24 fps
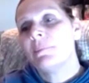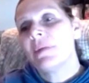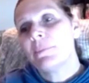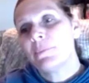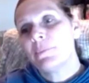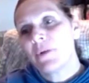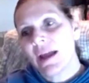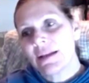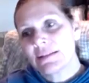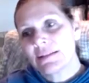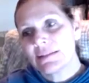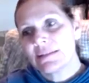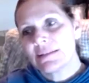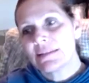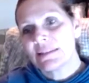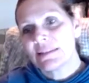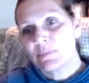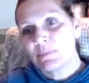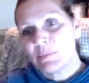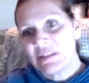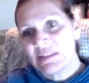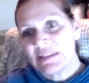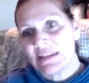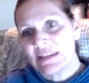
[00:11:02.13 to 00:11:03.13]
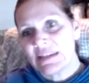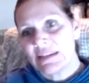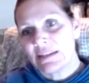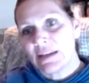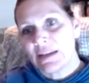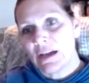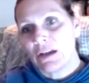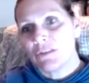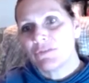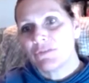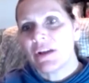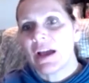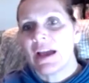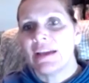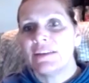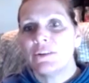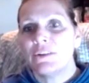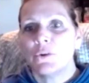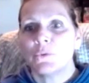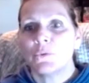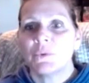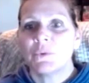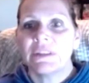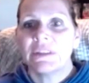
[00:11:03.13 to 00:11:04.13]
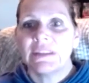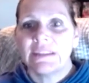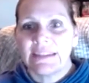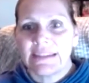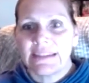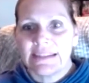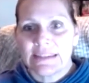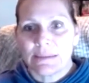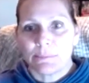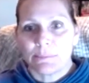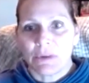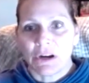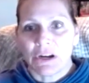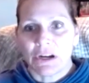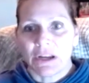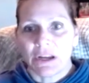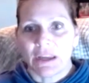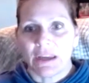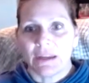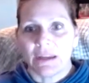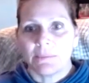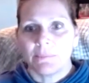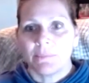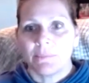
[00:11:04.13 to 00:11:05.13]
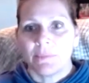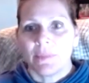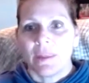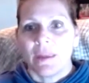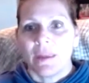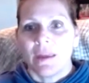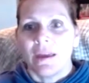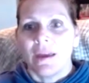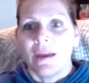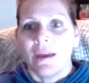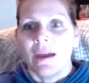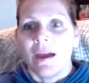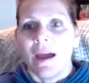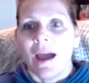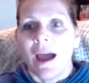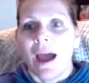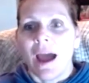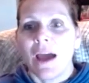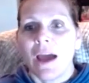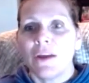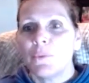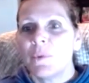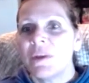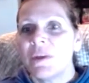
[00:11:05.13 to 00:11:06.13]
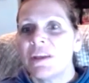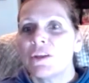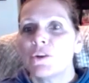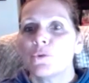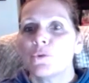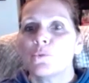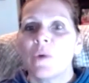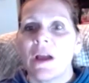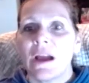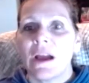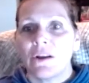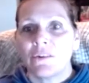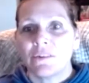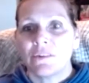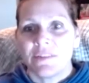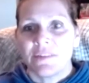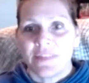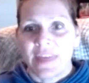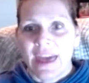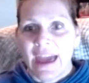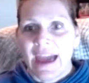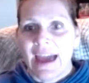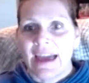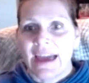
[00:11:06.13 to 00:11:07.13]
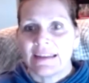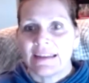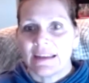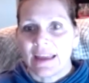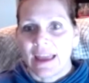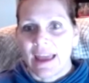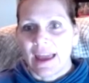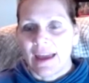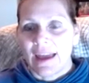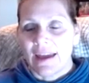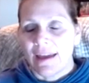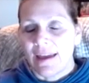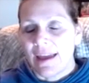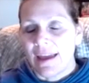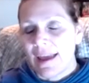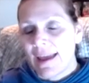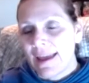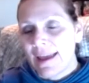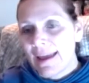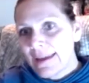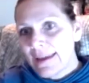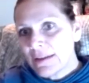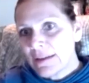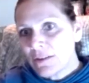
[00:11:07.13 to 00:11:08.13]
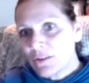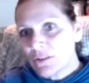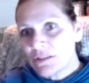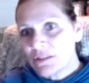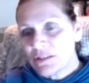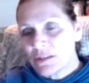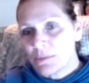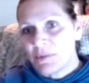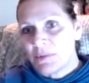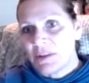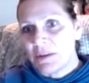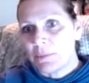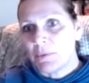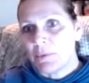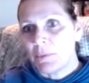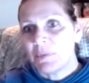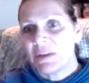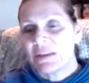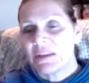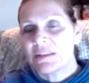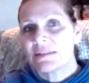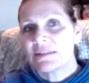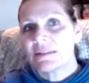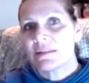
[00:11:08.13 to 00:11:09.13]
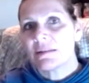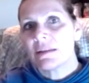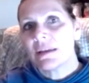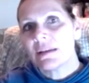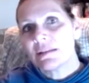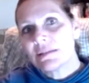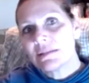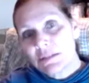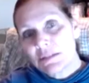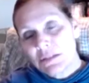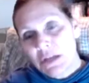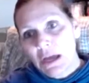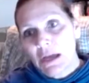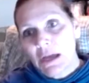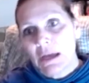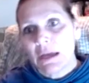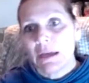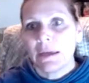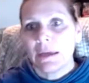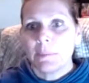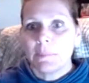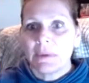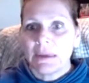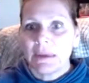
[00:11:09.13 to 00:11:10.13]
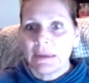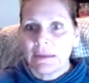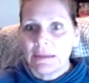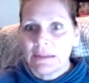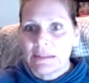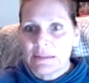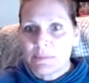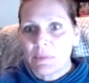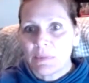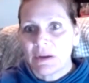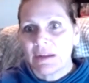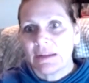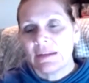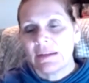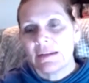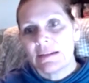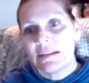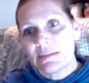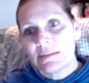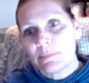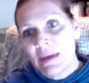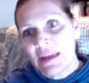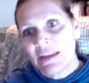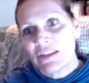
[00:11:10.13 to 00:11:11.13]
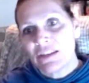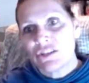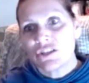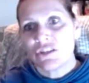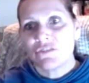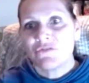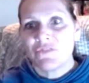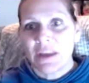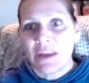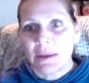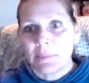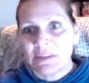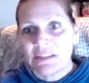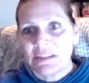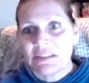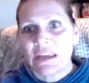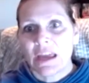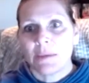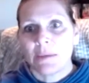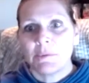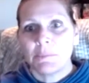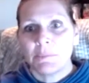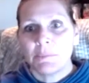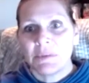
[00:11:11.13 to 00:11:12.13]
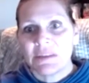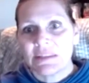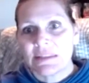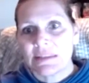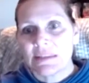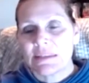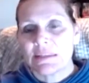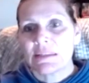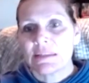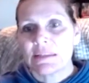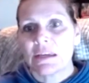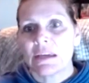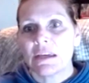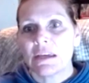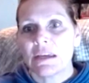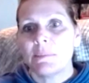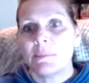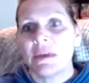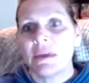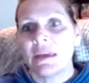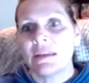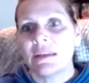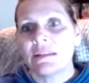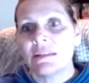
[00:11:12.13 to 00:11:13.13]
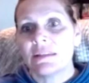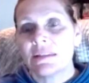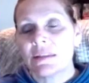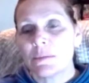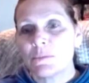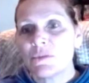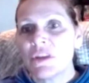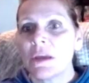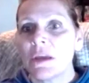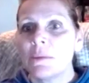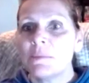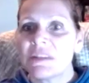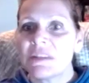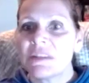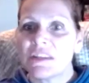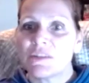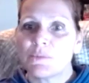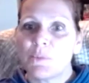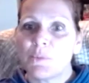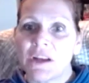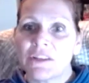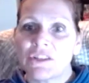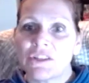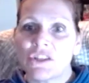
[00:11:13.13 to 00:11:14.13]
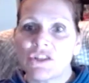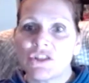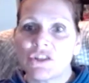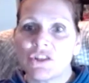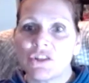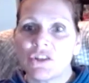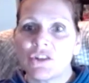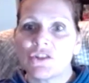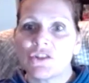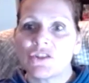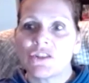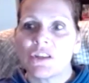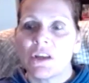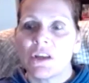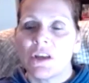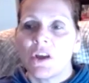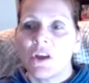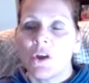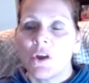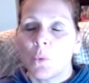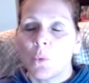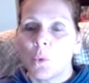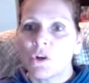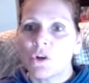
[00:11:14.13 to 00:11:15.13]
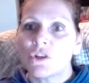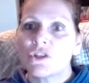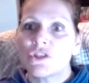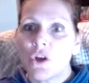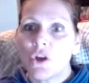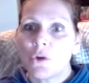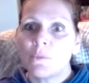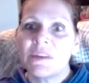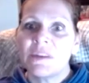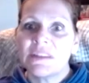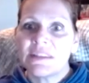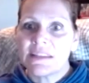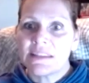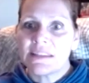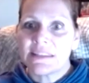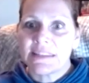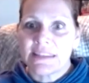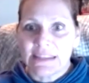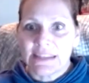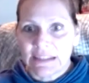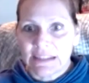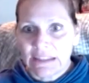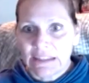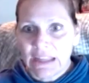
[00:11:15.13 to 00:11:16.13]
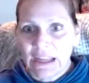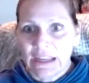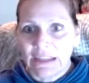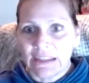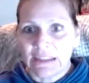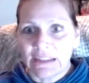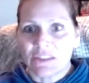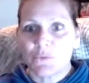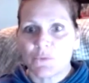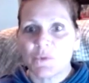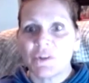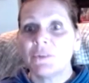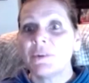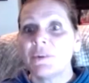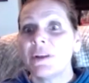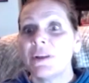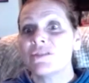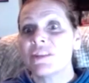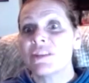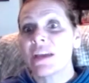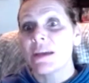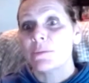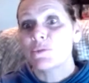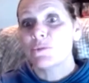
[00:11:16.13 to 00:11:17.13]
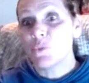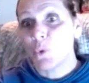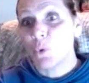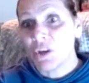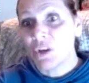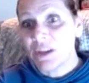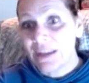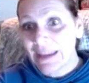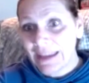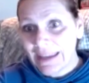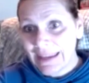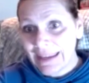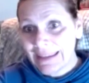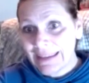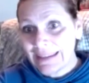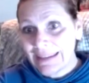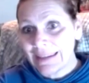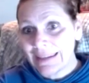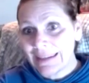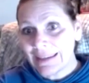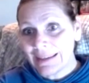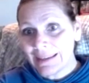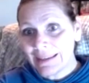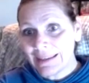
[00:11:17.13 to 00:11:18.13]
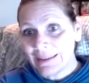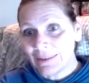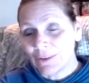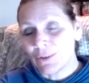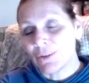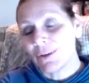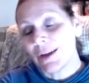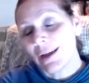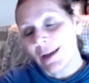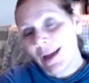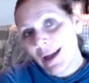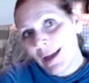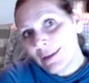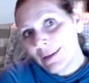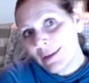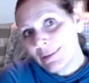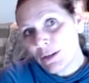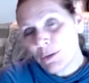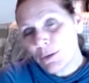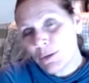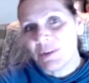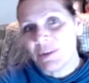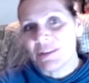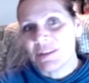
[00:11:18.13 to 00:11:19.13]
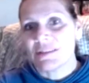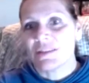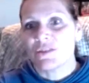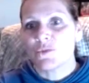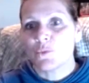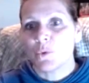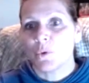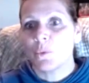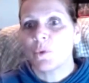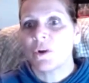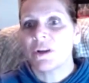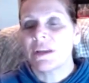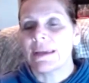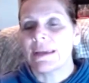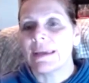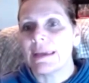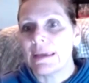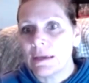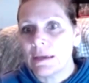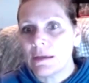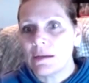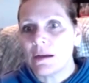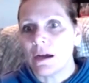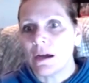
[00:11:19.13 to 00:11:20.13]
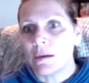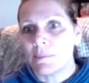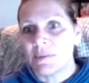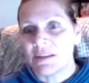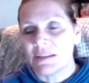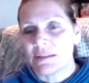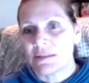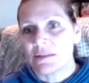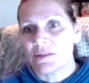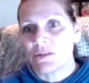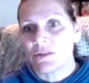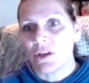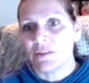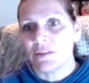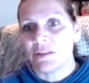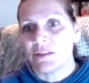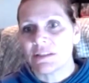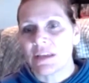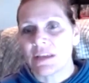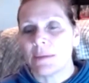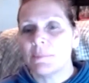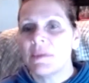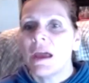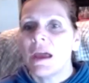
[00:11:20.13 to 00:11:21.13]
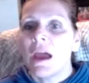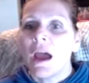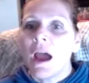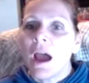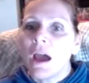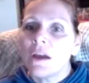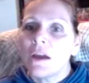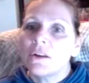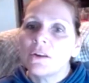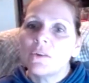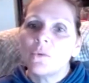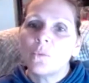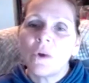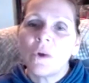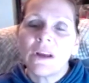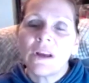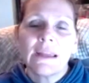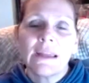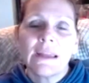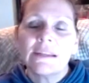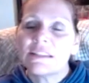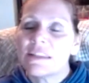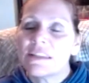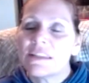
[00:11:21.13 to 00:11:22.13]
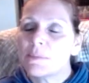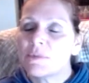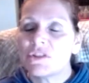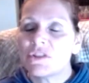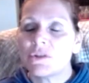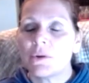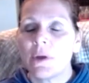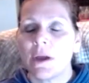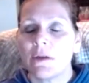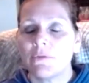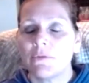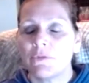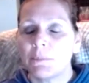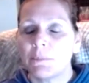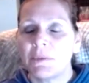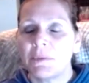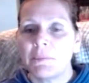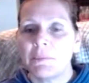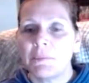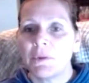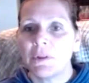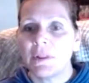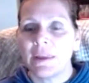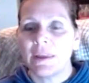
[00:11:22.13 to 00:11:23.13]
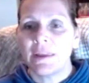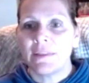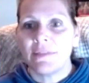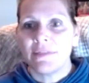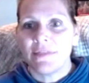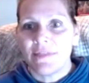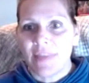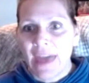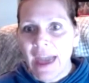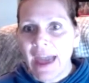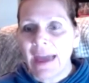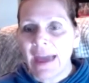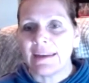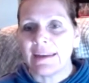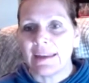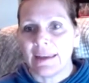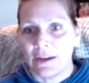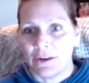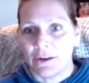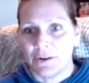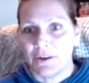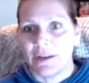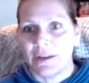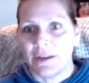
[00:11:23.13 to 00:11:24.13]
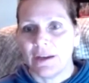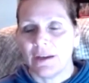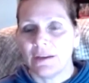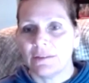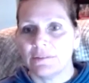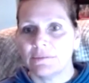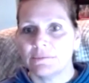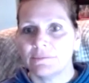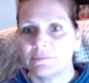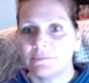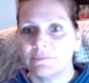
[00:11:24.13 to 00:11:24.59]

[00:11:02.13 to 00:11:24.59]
my practice is busy enough, I don't really need to market? How do we get around that angle to people? Because it's time and it's money and it's managing family time and business time. And sometimes as practitioners, we're so busy seeing clients, we don't have time to work in or on our business. We're working in our business all the time. What kind of tips do you have for people in that area?